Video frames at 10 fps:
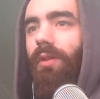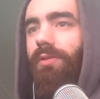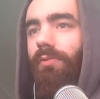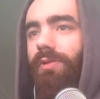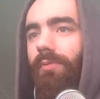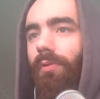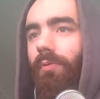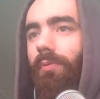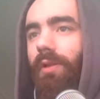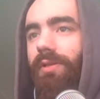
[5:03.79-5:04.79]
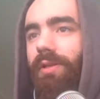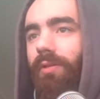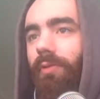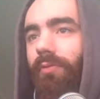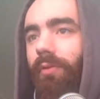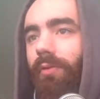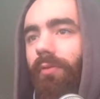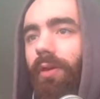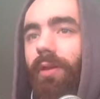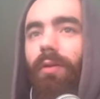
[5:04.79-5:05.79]
So what's the probability that we throw a
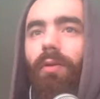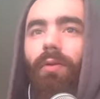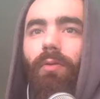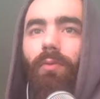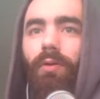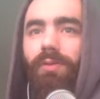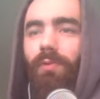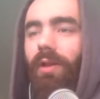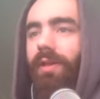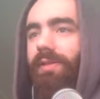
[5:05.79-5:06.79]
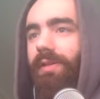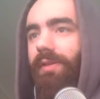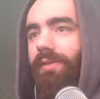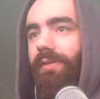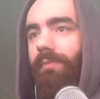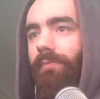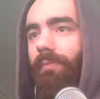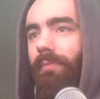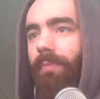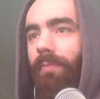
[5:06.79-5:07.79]
three? Well, it's one out of six.
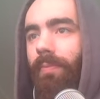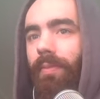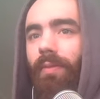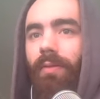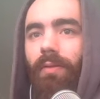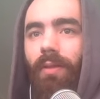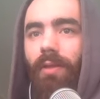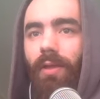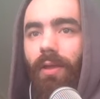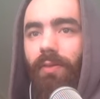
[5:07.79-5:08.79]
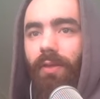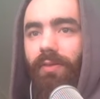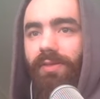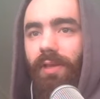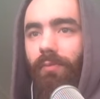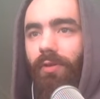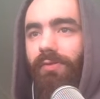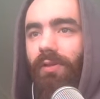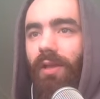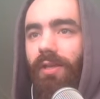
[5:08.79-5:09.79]
And then the same
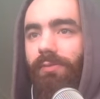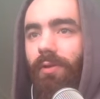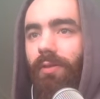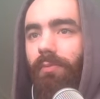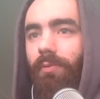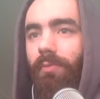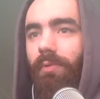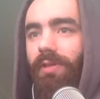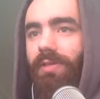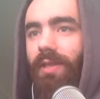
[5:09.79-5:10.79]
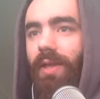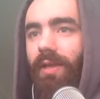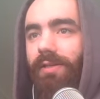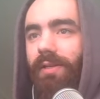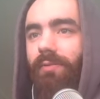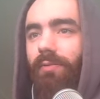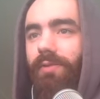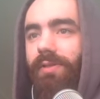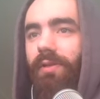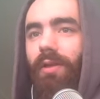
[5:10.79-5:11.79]
goes to the last one, the probability that x
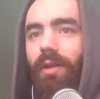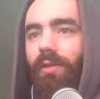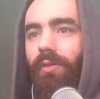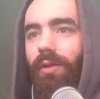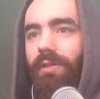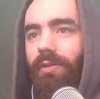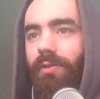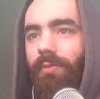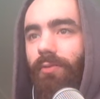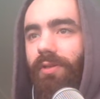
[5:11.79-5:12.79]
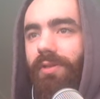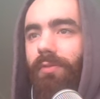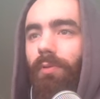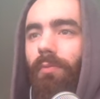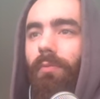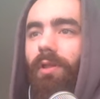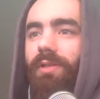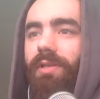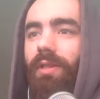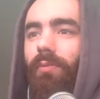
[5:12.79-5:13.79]
equals thirty-two. Well, this is the
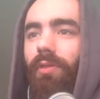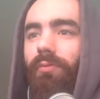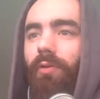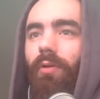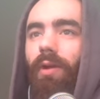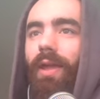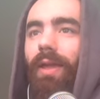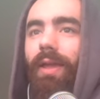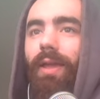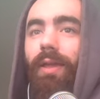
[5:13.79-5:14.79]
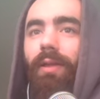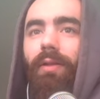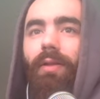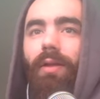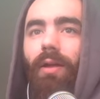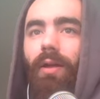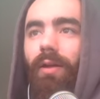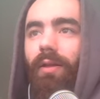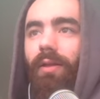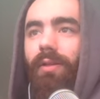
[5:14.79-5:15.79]
probability that we throw a
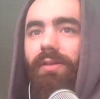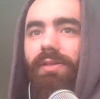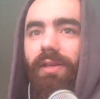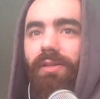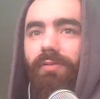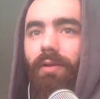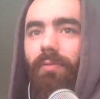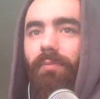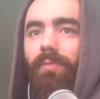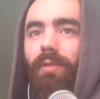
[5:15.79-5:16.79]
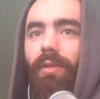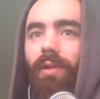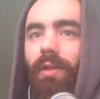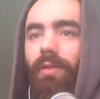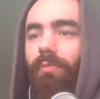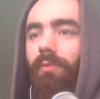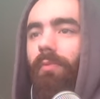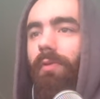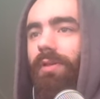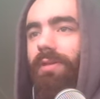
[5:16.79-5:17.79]
uh, six, right? And the
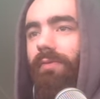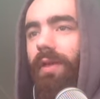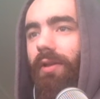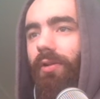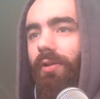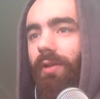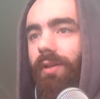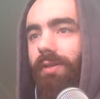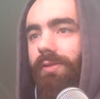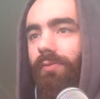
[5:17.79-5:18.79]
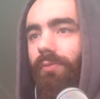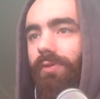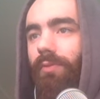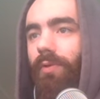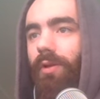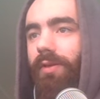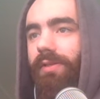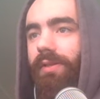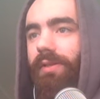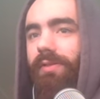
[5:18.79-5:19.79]
probability of that occurring is also one out
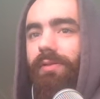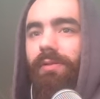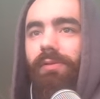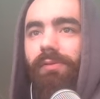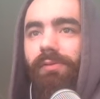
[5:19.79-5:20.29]
of six.